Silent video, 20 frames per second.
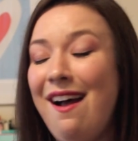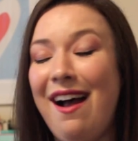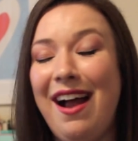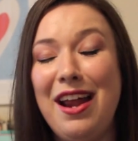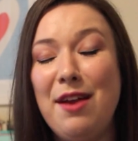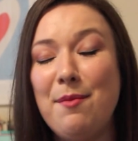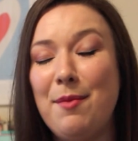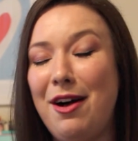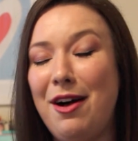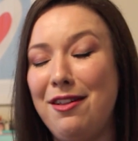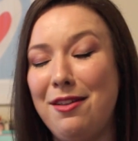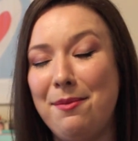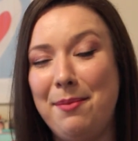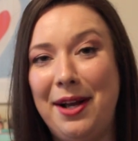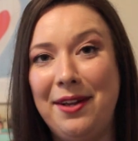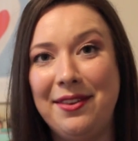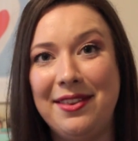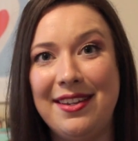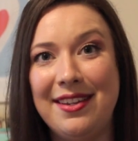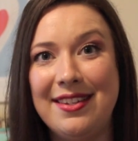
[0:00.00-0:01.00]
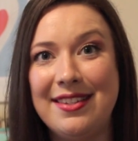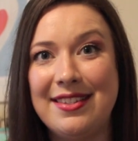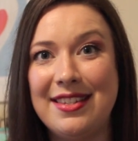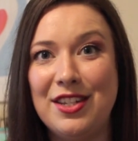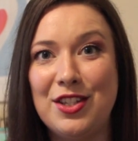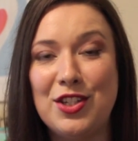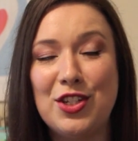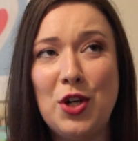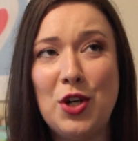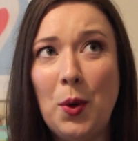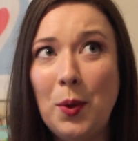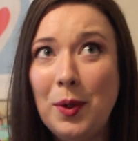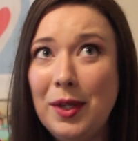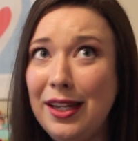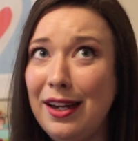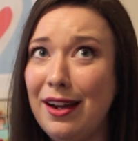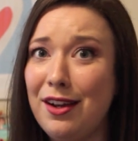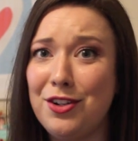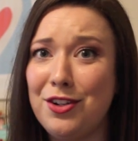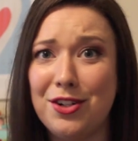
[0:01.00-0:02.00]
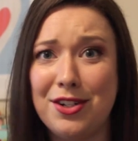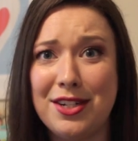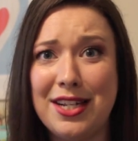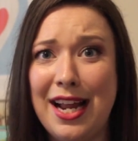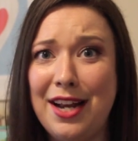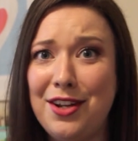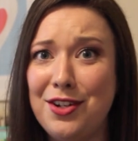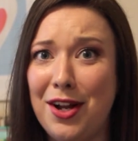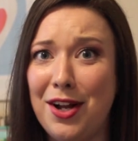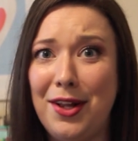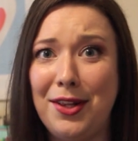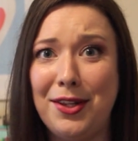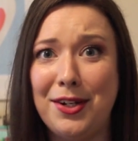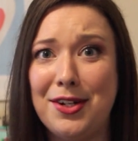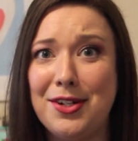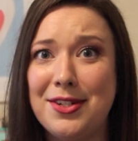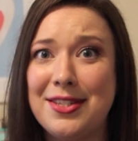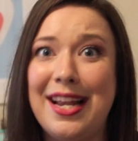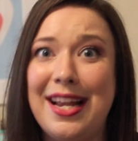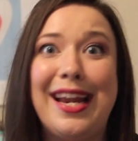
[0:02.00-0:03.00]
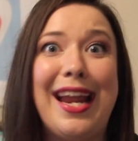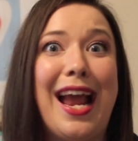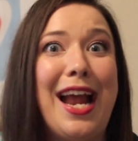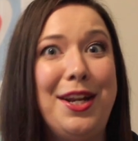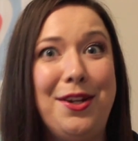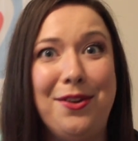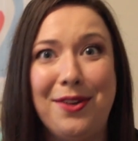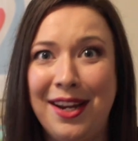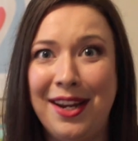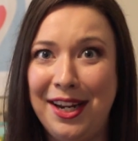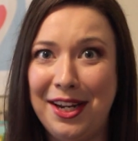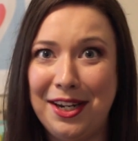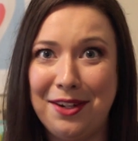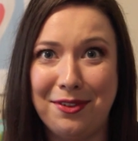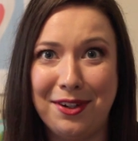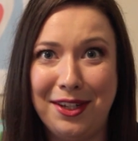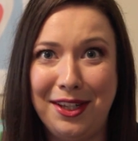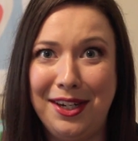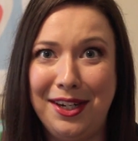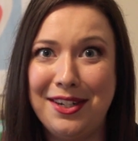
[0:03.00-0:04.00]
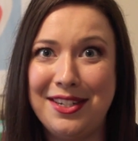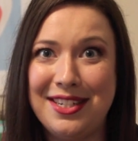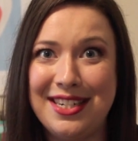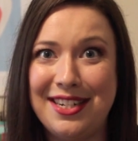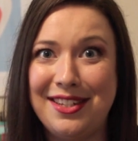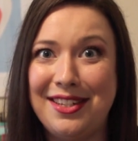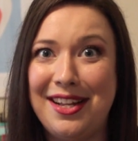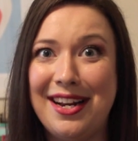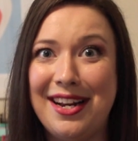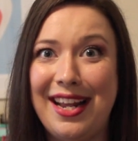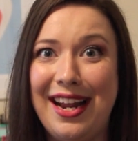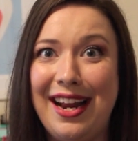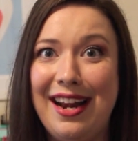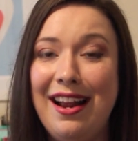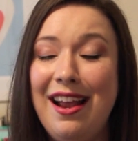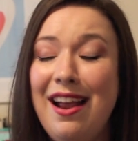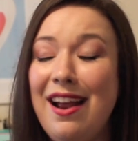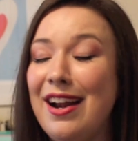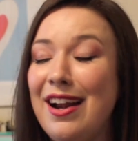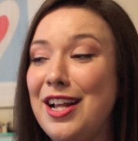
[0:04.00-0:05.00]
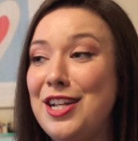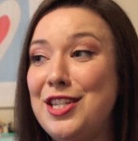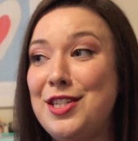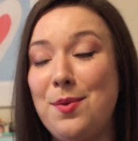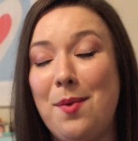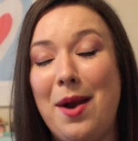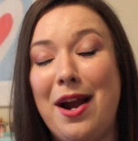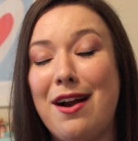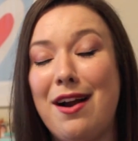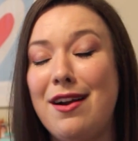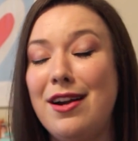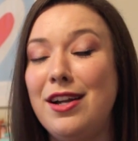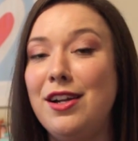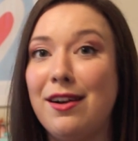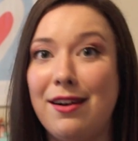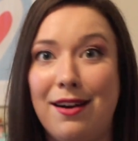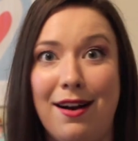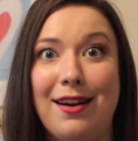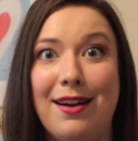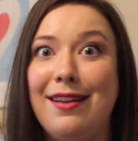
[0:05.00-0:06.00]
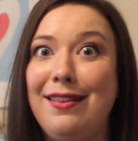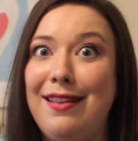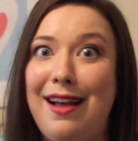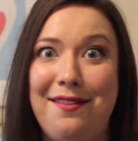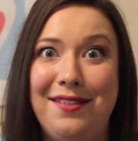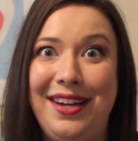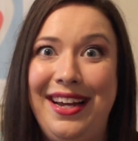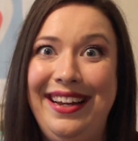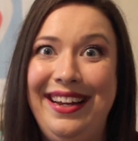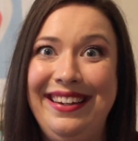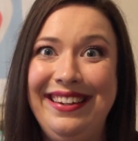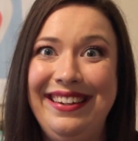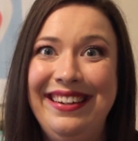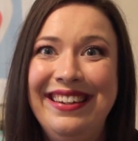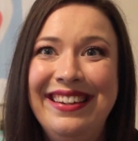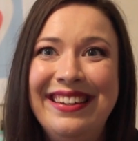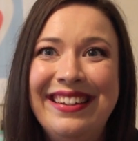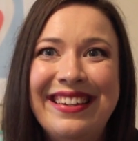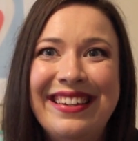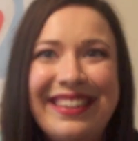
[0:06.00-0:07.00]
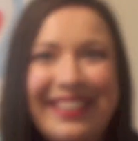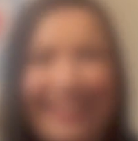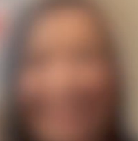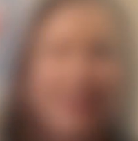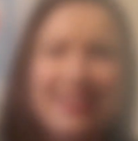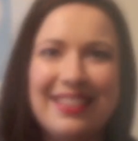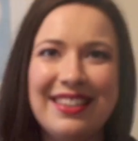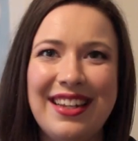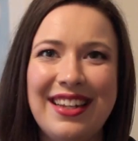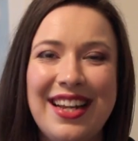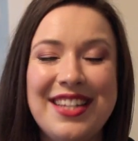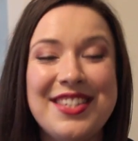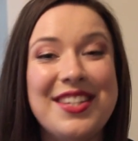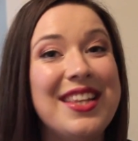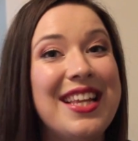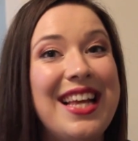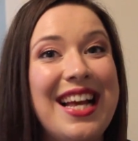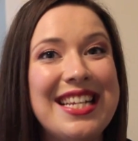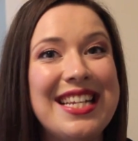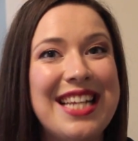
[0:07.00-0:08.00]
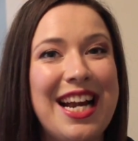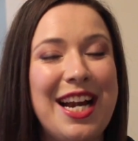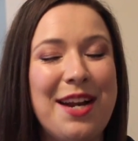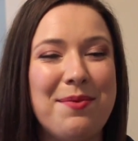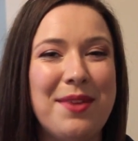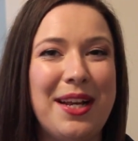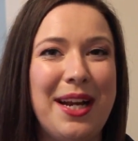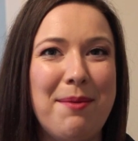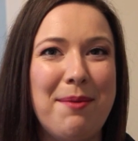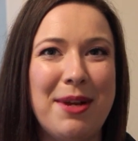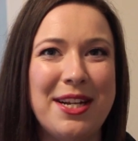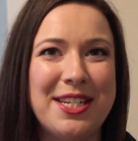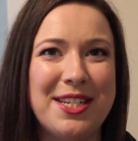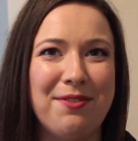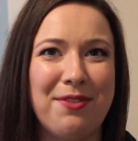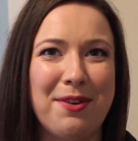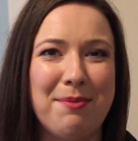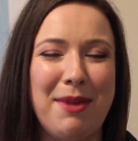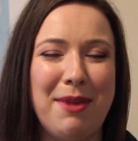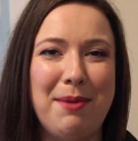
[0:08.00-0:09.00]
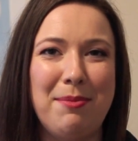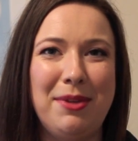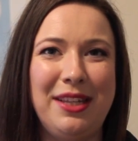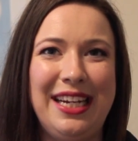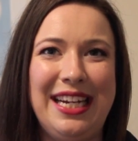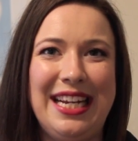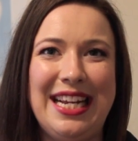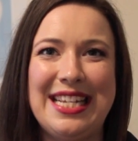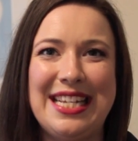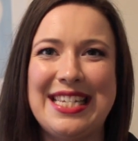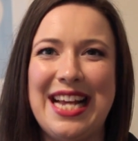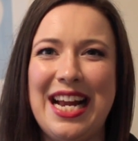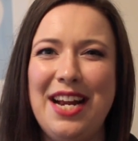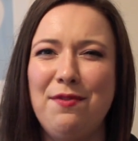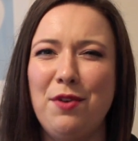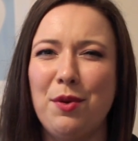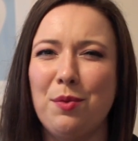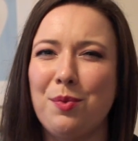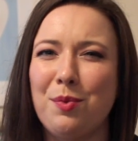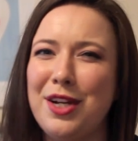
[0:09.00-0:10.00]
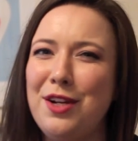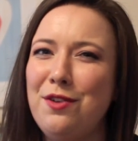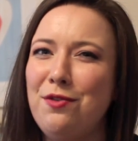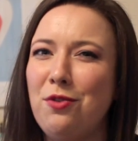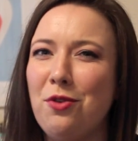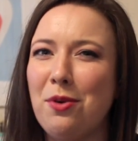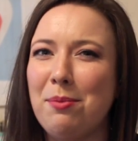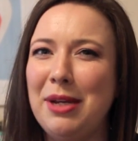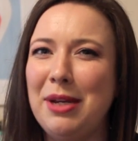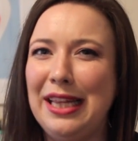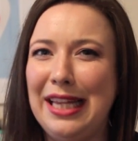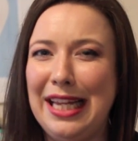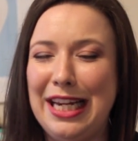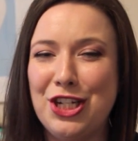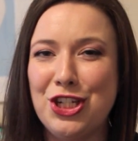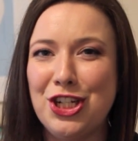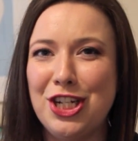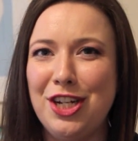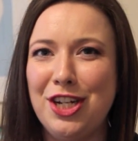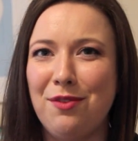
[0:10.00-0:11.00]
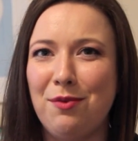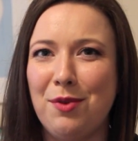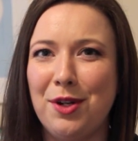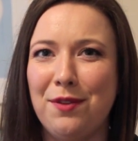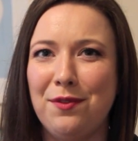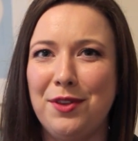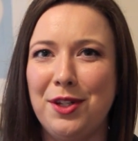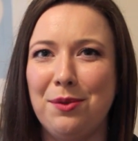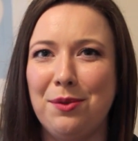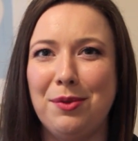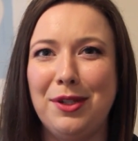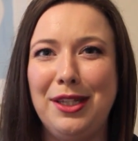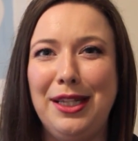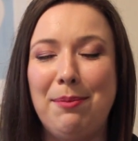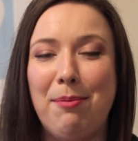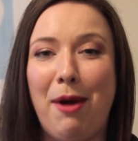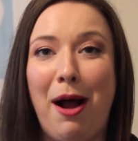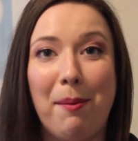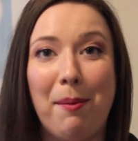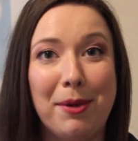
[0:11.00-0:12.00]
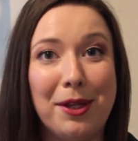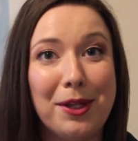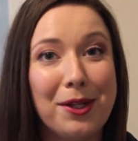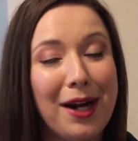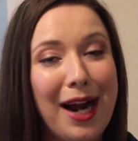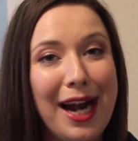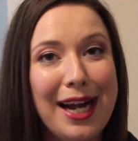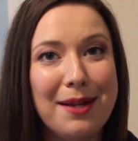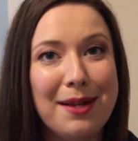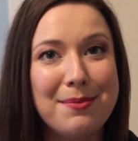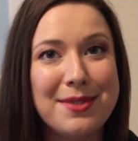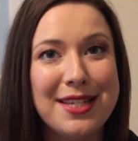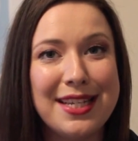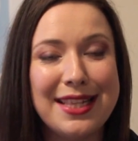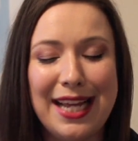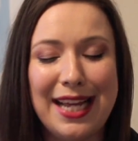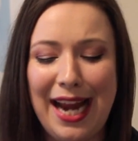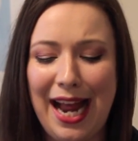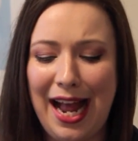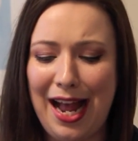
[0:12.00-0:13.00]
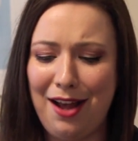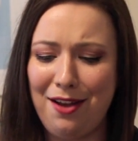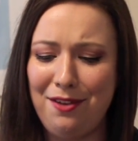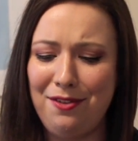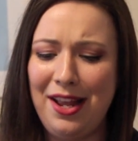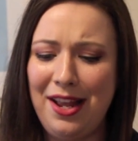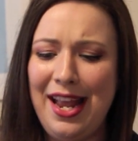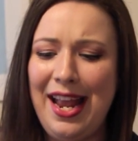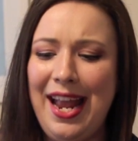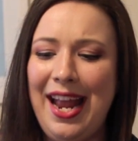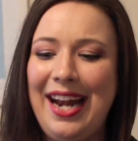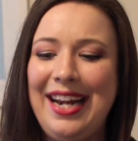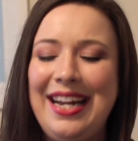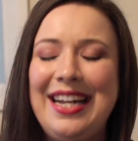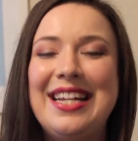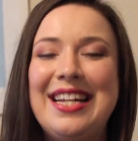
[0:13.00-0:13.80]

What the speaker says: I am all about this. It's totally under $10. Again, you can get a really good deal on it, and I swear you're gonna love it. So the last item that I picked up from Maybelline is kind of a reformulation of one of their really popular items that they have, and it